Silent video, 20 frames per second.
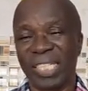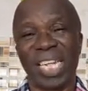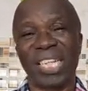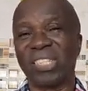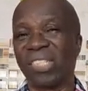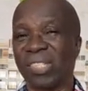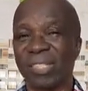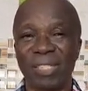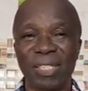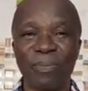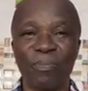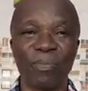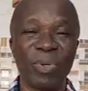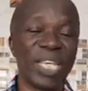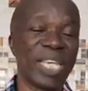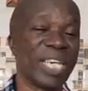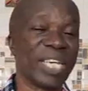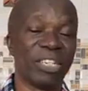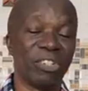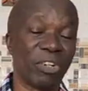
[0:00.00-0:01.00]
That is
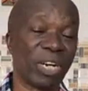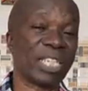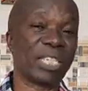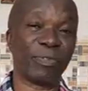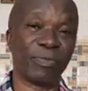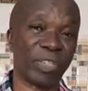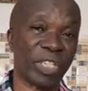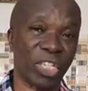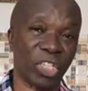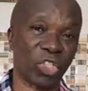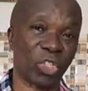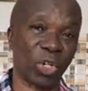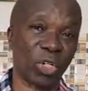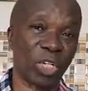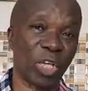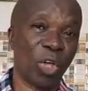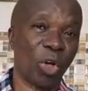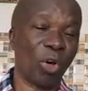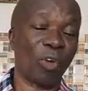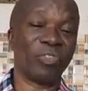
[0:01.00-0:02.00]
simply a
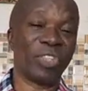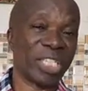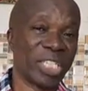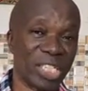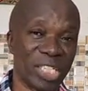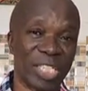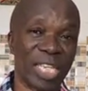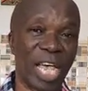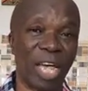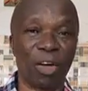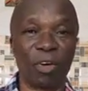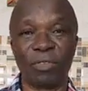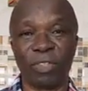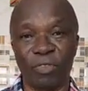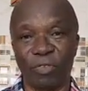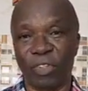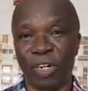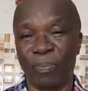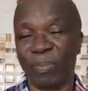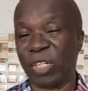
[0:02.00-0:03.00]
gratification of the desire of the
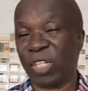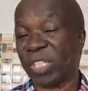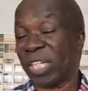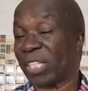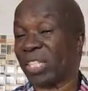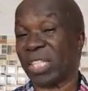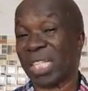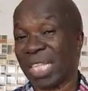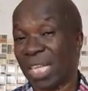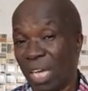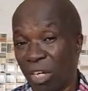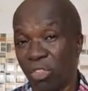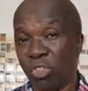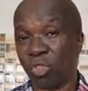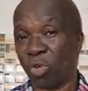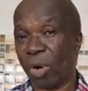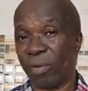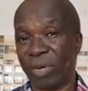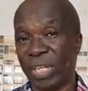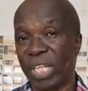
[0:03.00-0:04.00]
flesh, because that is
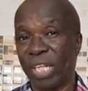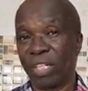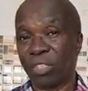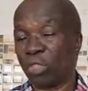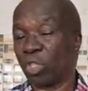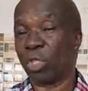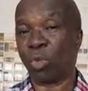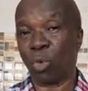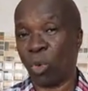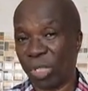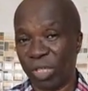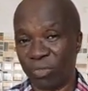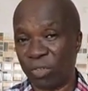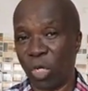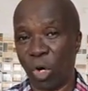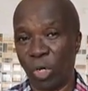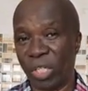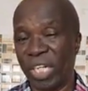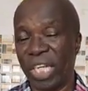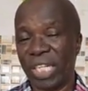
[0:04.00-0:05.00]
contrary to the word of
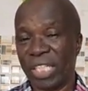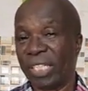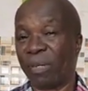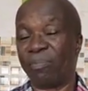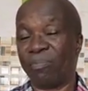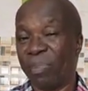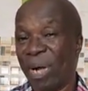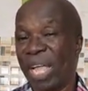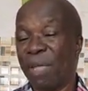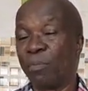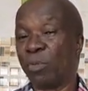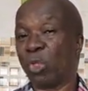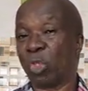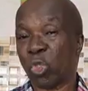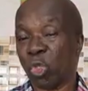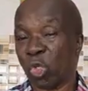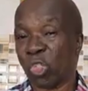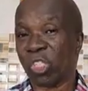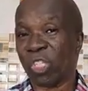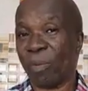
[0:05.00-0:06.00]
God. The Bible
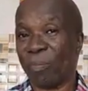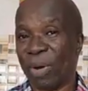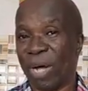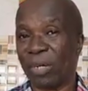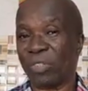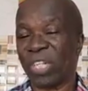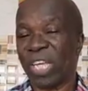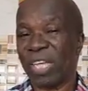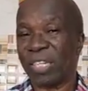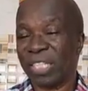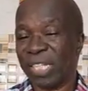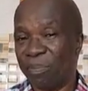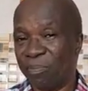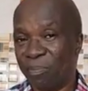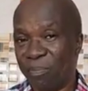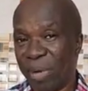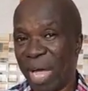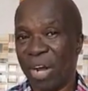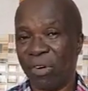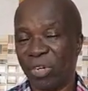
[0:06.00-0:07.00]
talks about the
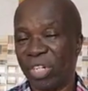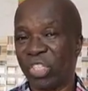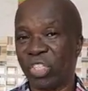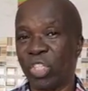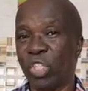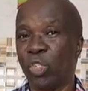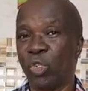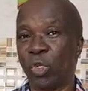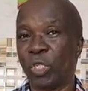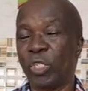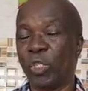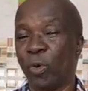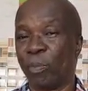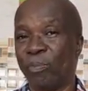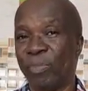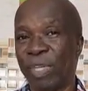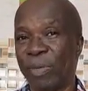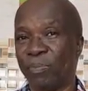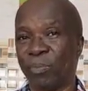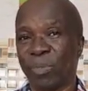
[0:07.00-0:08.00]
marriage, you know,
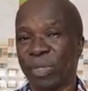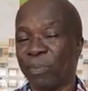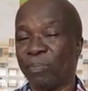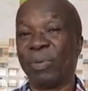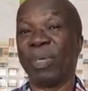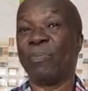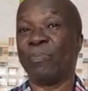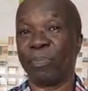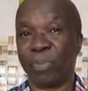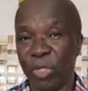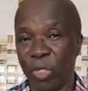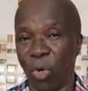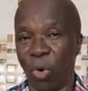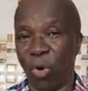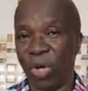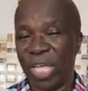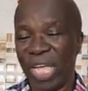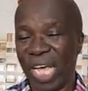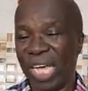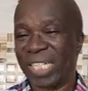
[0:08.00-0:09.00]
being
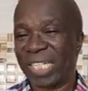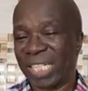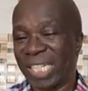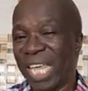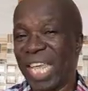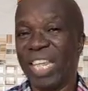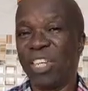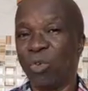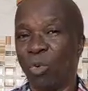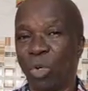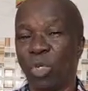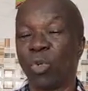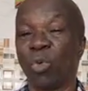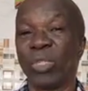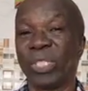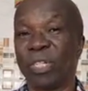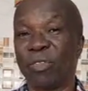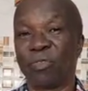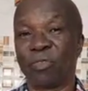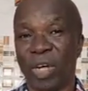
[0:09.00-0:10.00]
pure, and that anyone
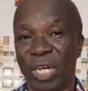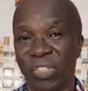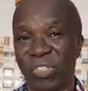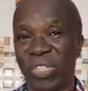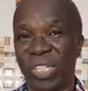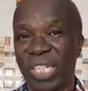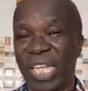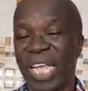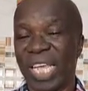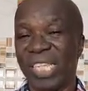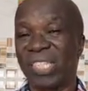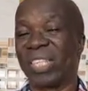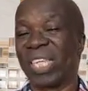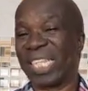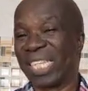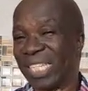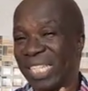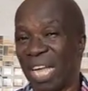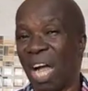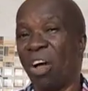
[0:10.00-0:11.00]
who defiles it, you
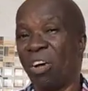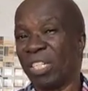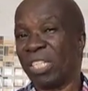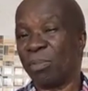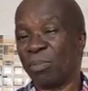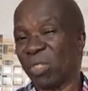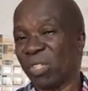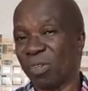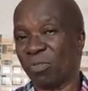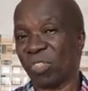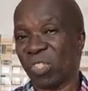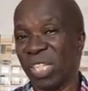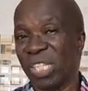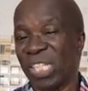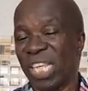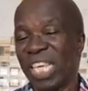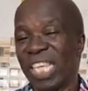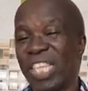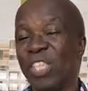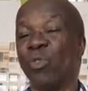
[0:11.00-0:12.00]
see, God himself
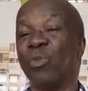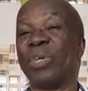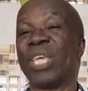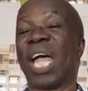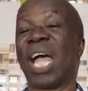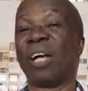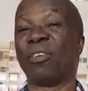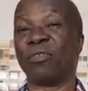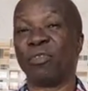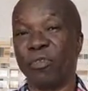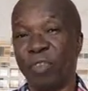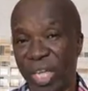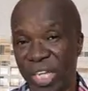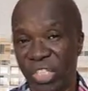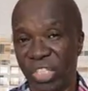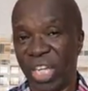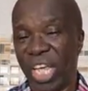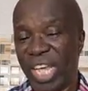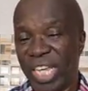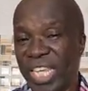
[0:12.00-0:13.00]
says he will
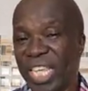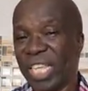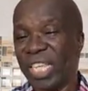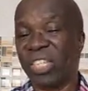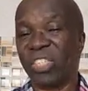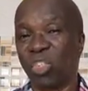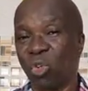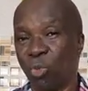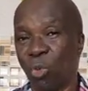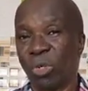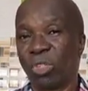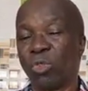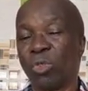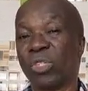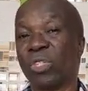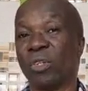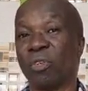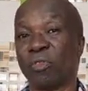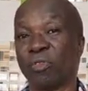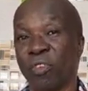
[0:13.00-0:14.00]
avenge. He is the one who is
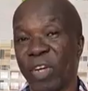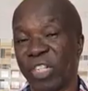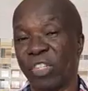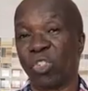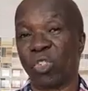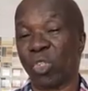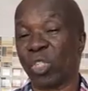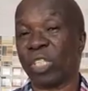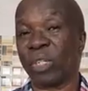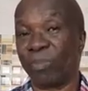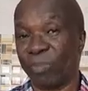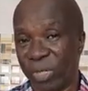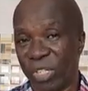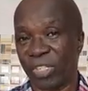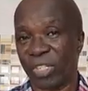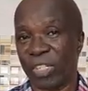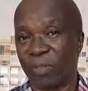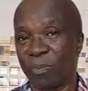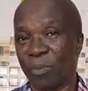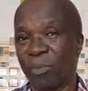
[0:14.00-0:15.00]
going to fight such a
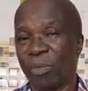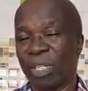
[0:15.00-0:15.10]
person.